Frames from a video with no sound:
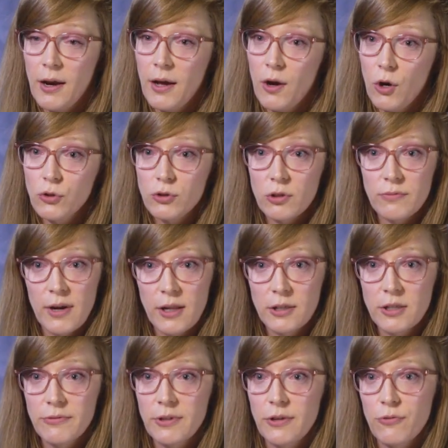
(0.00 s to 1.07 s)
and I also
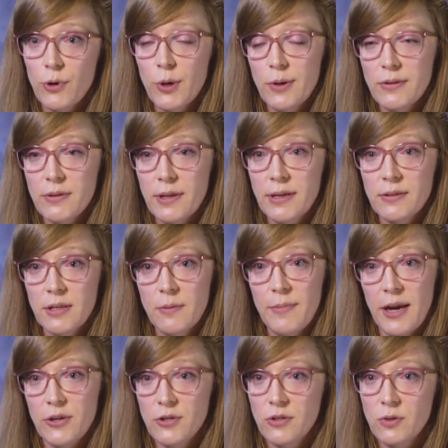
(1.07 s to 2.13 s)
relatively frequently see
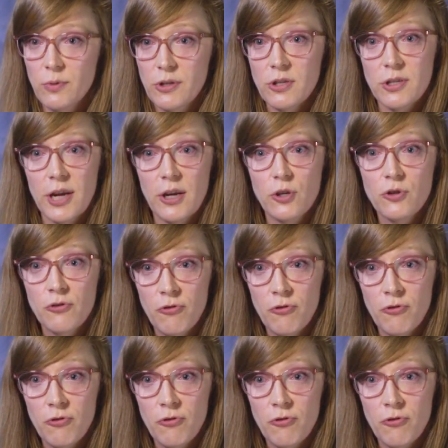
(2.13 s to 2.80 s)
patients with stage